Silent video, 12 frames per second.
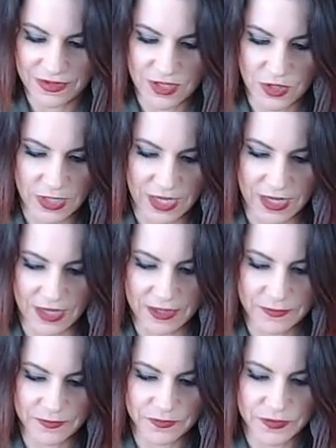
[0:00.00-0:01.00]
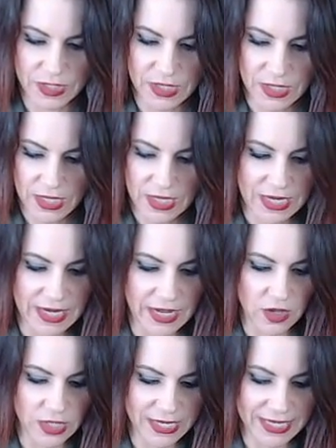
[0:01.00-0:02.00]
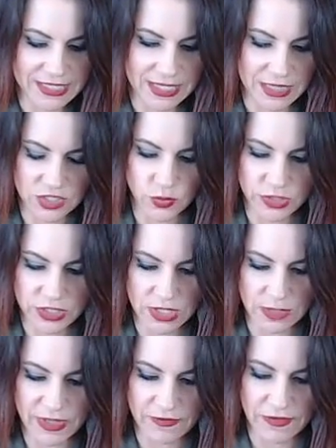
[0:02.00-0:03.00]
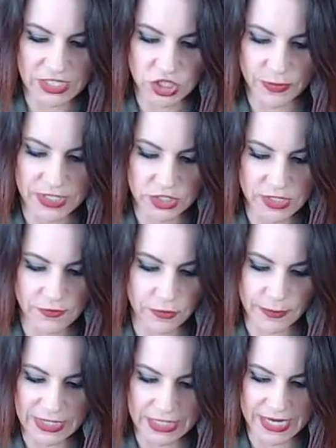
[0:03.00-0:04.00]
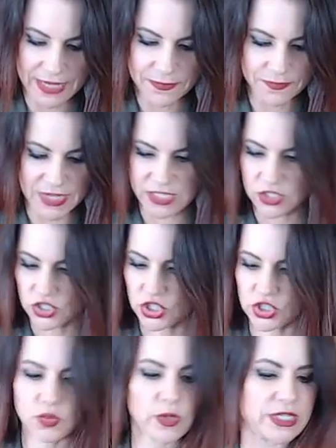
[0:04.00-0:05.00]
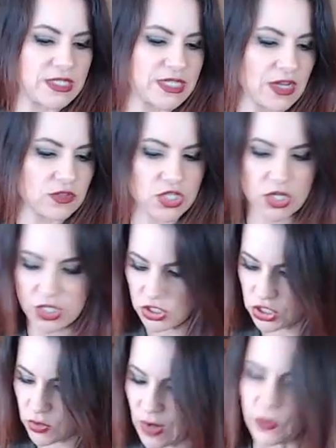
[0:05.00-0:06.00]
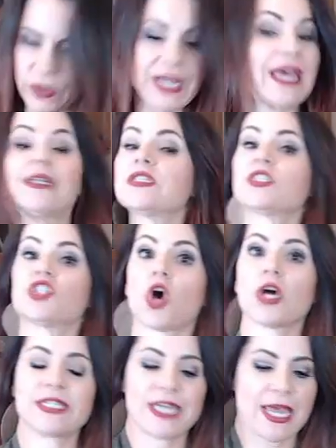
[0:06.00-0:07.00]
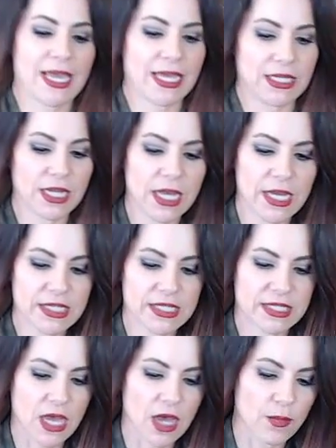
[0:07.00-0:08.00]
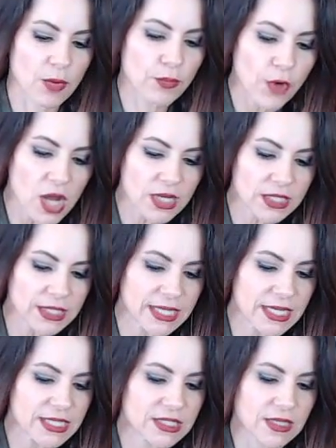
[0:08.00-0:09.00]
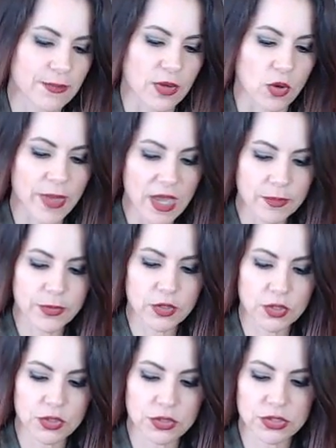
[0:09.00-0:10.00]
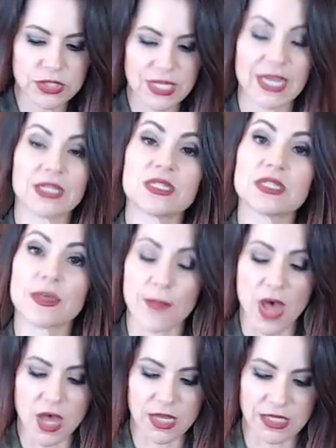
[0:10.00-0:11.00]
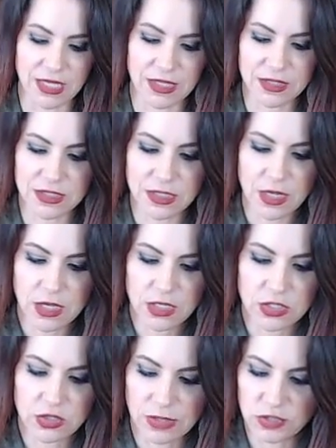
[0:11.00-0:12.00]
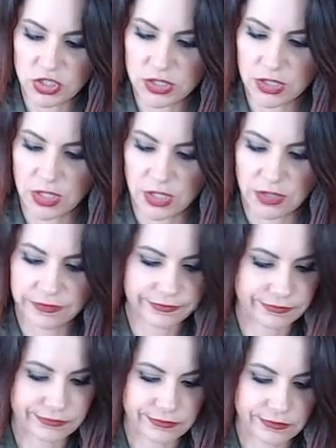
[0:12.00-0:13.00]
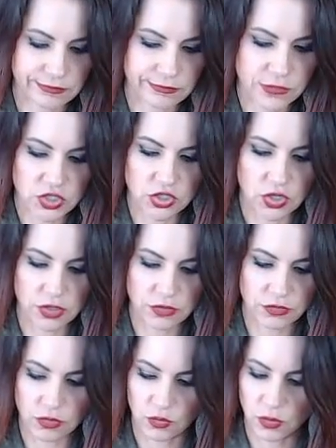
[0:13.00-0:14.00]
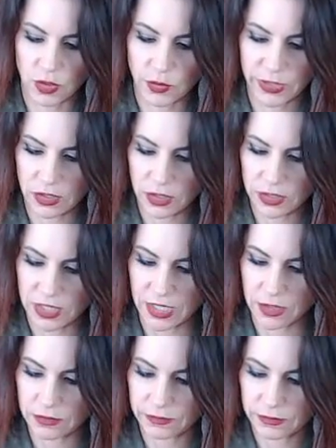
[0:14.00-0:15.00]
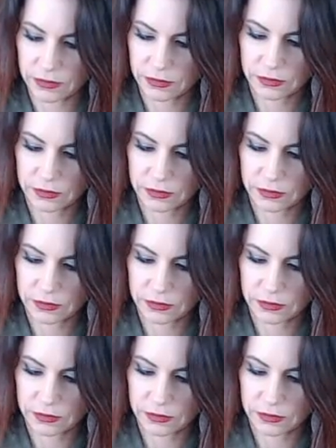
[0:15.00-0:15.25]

Okay. And now, like I said, this one's going to be a veggie pizza for me today. That's just what sounds good. So I went ahead and sauteed some broccoli, some bell peppers, and some onions. So I'm just going to start throwing it on there.